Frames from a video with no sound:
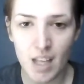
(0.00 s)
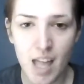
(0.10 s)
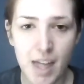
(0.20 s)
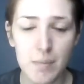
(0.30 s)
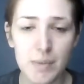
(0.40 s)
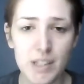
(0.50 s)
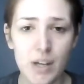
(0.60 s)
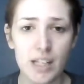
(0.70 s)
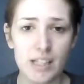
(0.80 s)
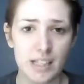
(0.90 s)
and I'm still
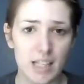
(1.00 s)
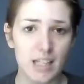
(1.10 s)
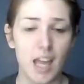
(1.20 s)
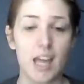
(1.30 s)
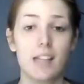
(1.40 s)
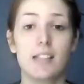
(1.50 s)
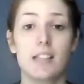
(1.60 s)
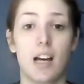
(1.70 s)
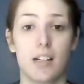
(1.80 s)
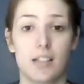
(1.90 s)
kind of sick, and it
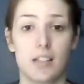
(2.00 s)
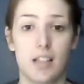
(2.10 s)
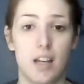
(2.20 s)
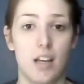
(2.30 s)
sucks.